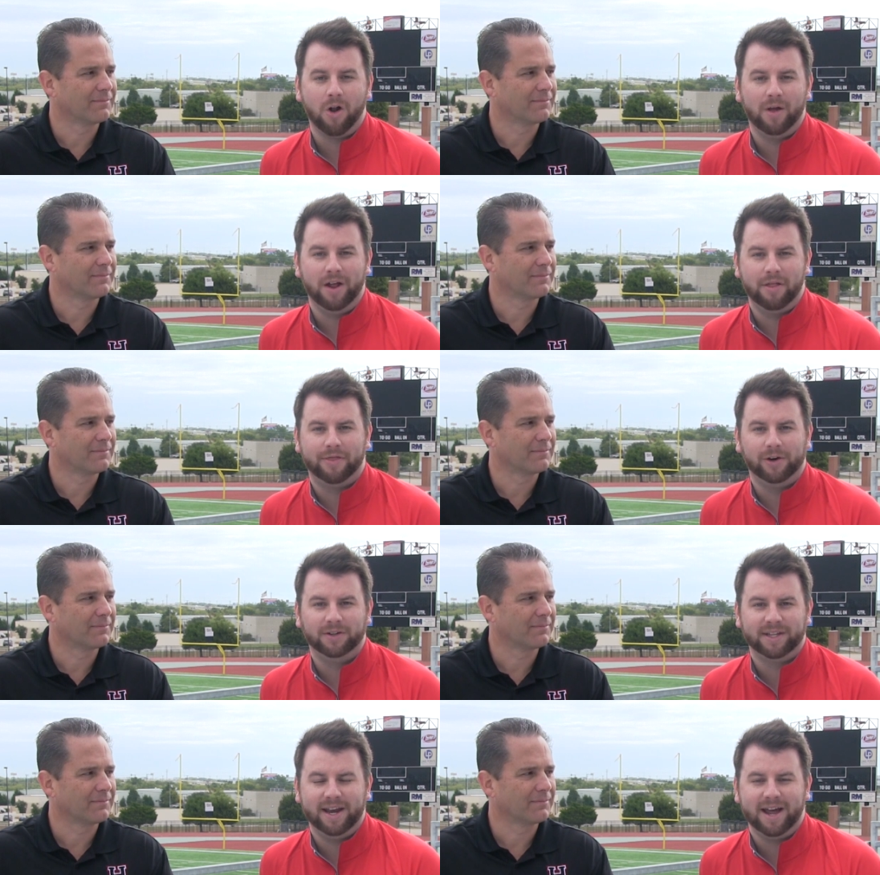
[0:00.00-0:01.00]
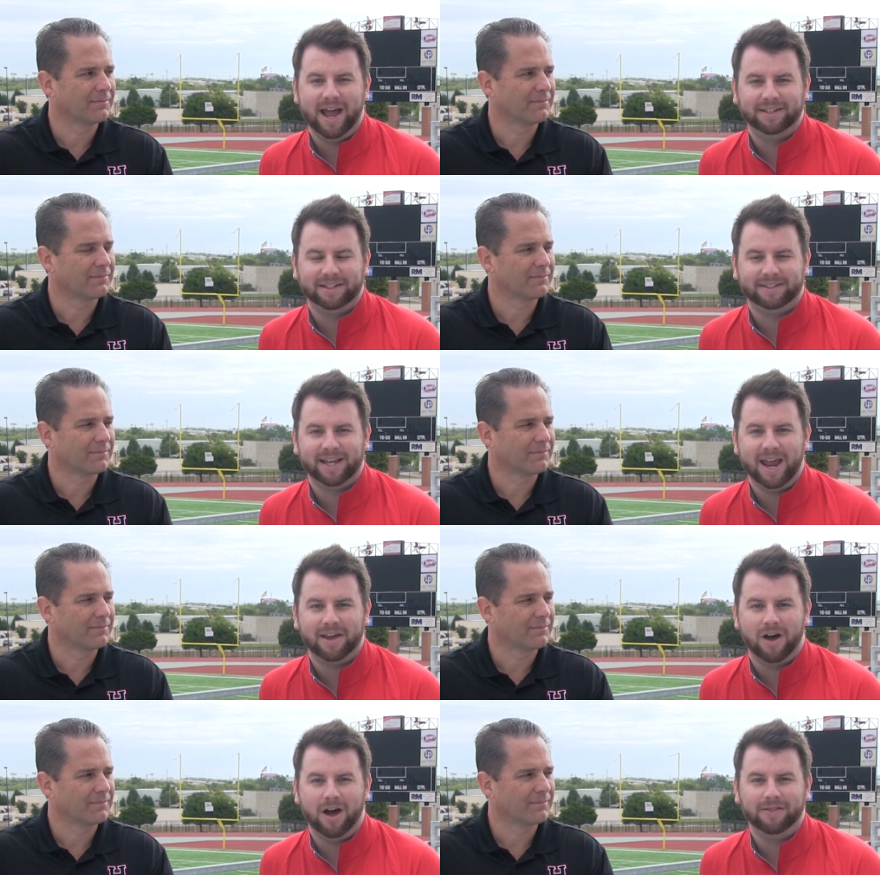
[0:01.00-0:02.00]
Speaker 1: Garland on Thursday night to
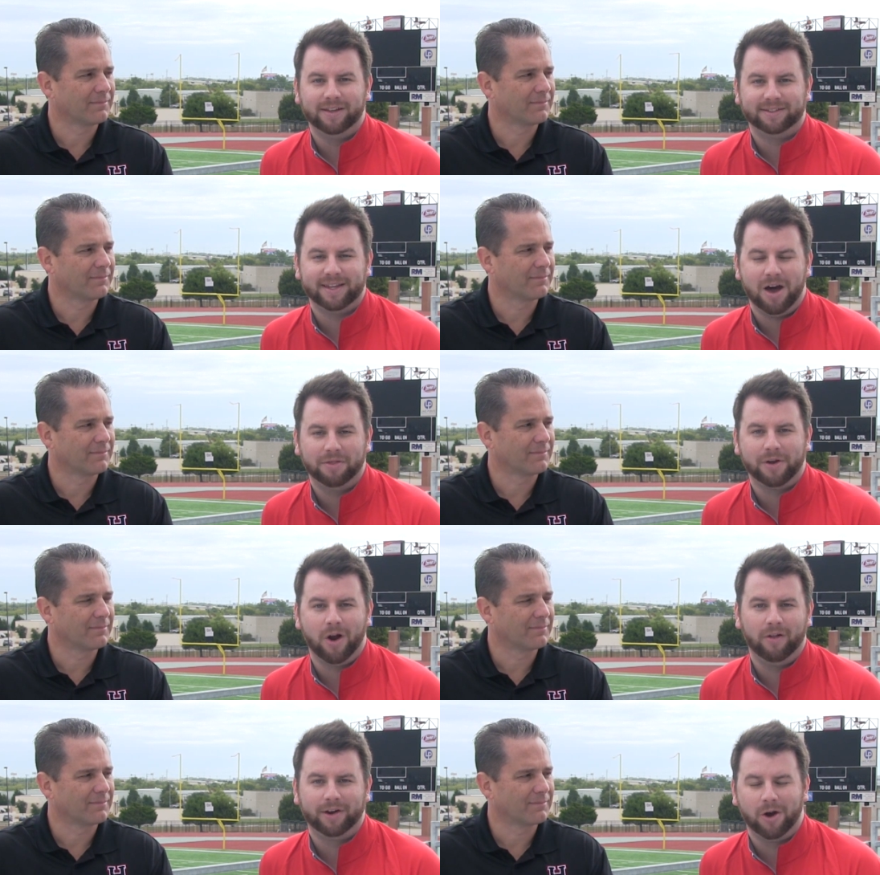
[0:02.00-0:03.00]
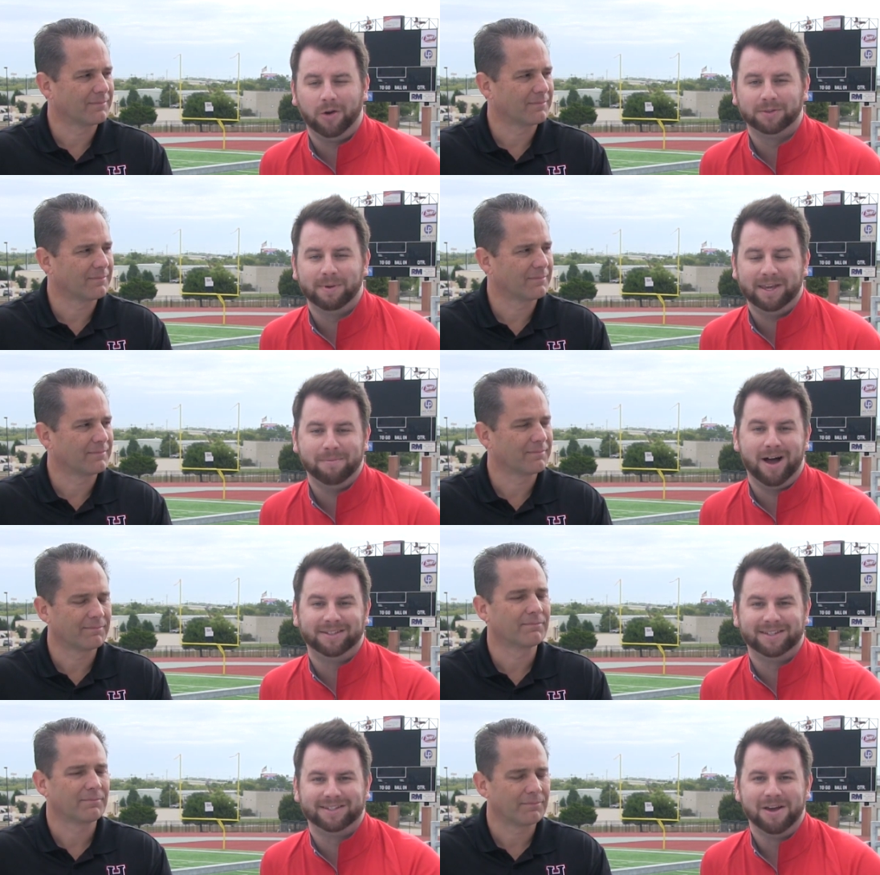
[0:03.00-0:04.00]
take on the South Garland Colonels. Mickey
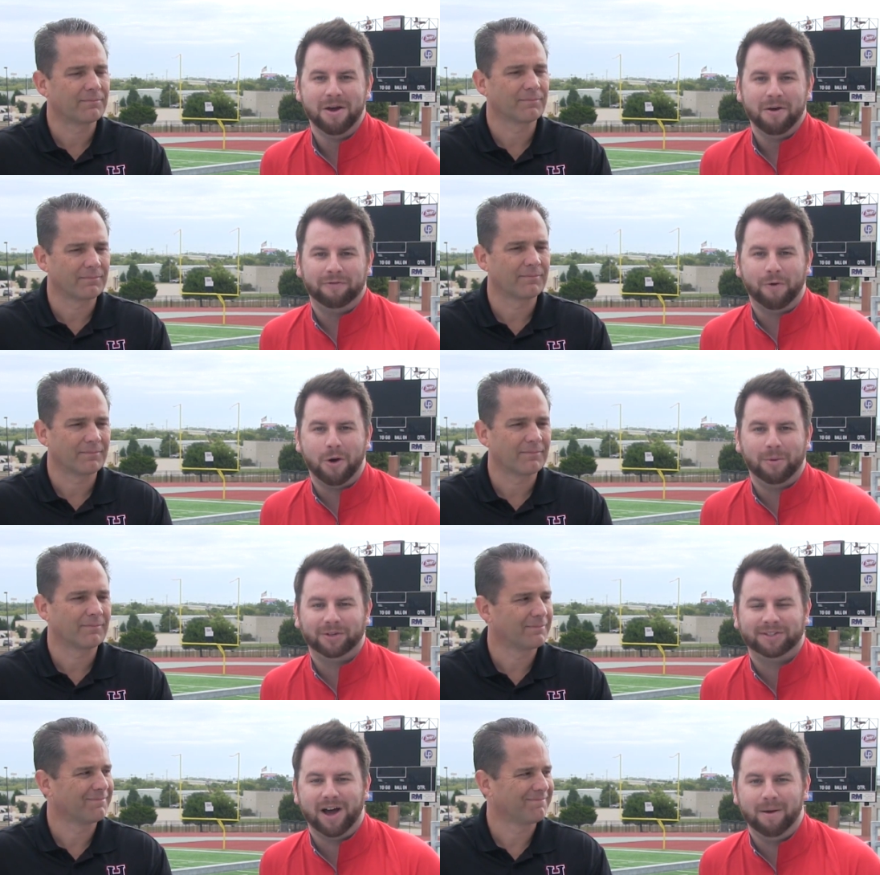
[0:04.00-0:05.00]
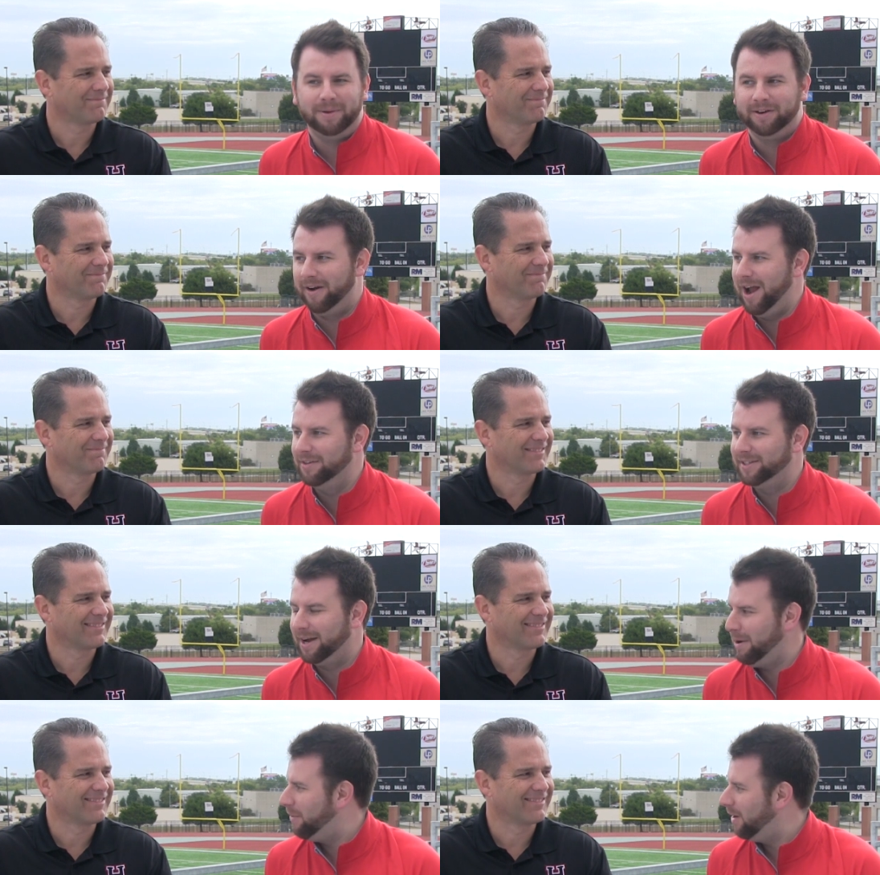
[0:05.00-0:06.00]
Moss's former stomping grounds.
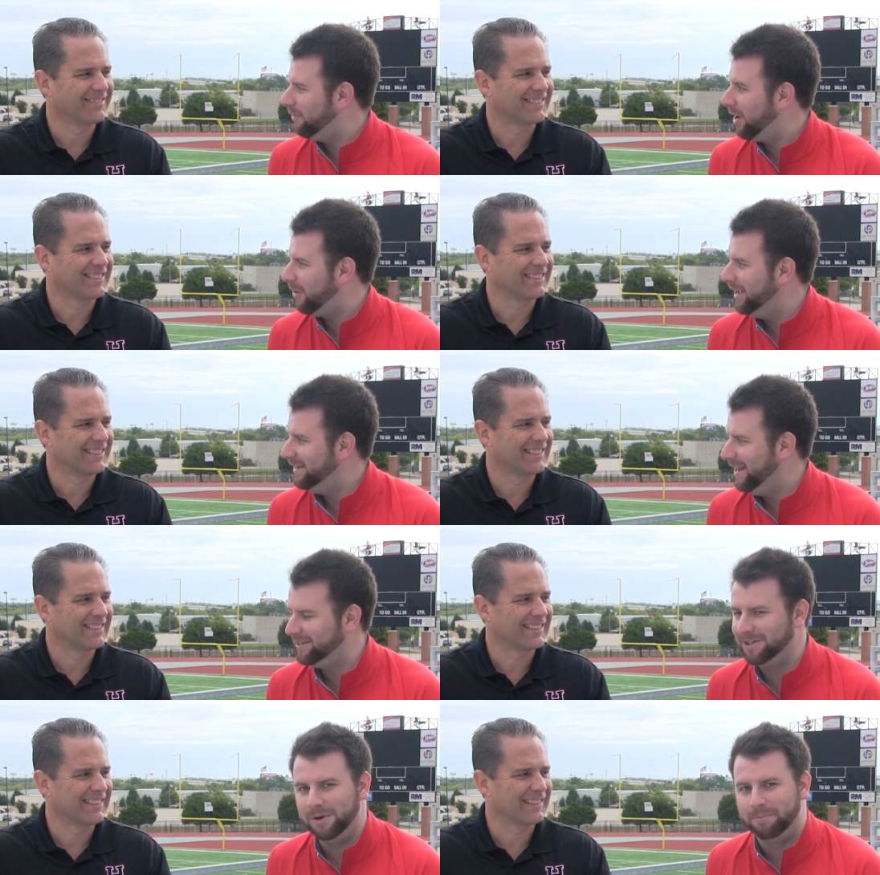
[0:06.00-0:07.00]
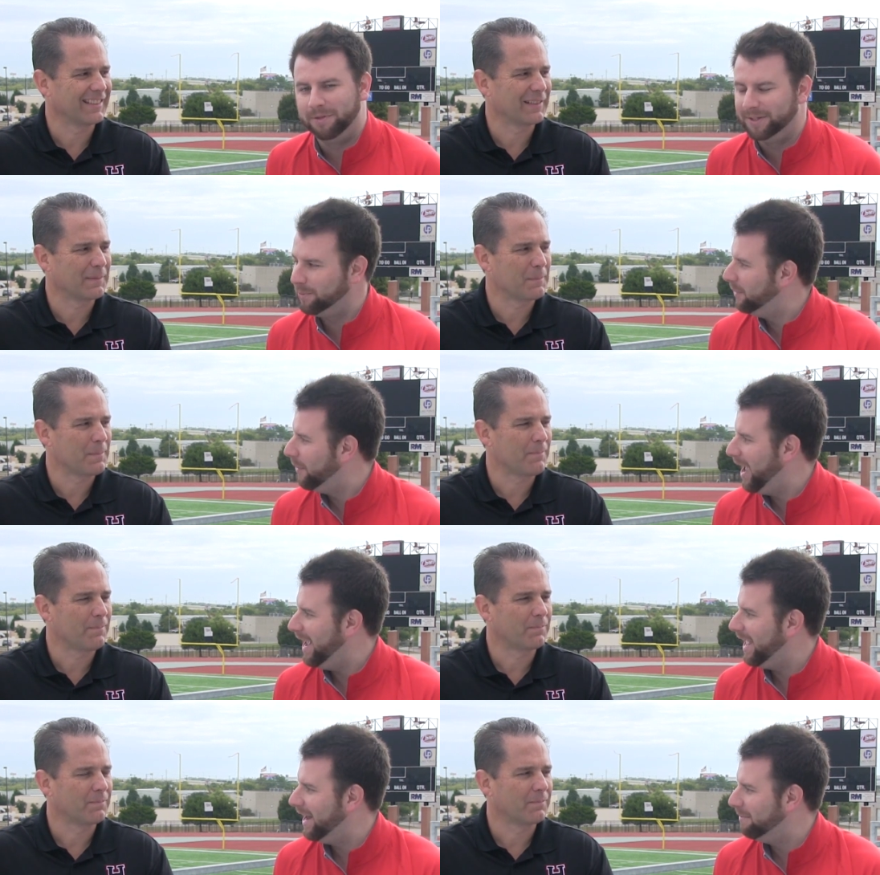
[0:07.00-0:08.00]
Talk about what Rockwall Heath needs to do to put this one
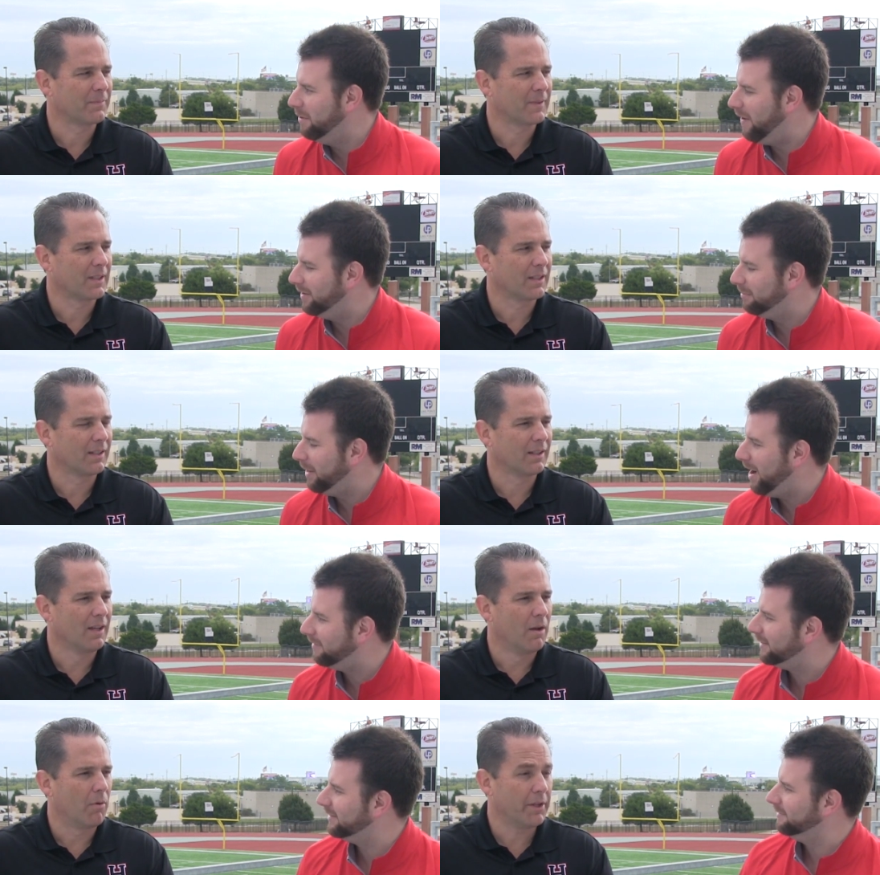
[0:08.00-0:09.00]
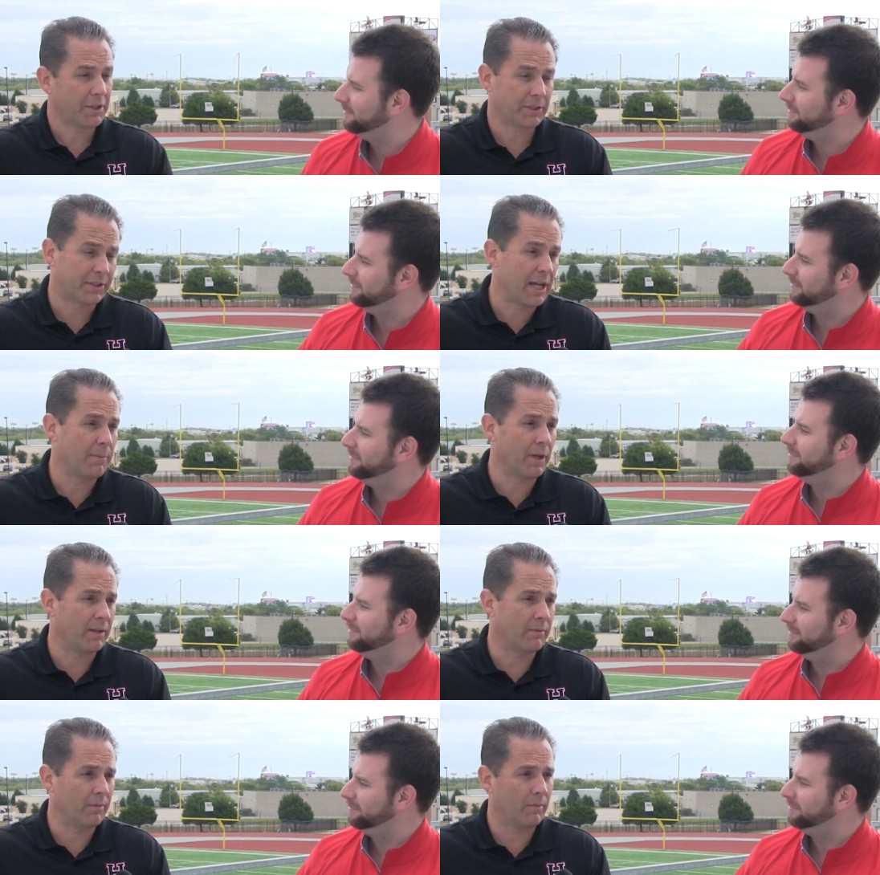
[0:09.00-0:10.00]
away and uh, move on to the playoffs.
Speaker 2: Well, this is a team
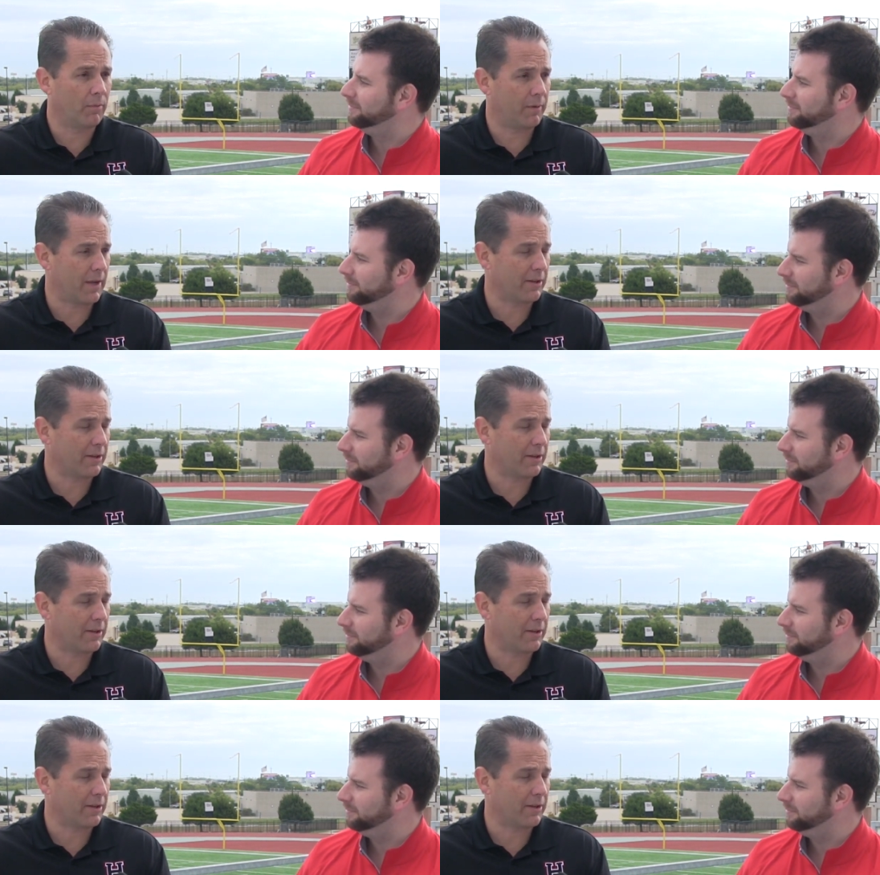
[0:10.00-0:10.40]
that we've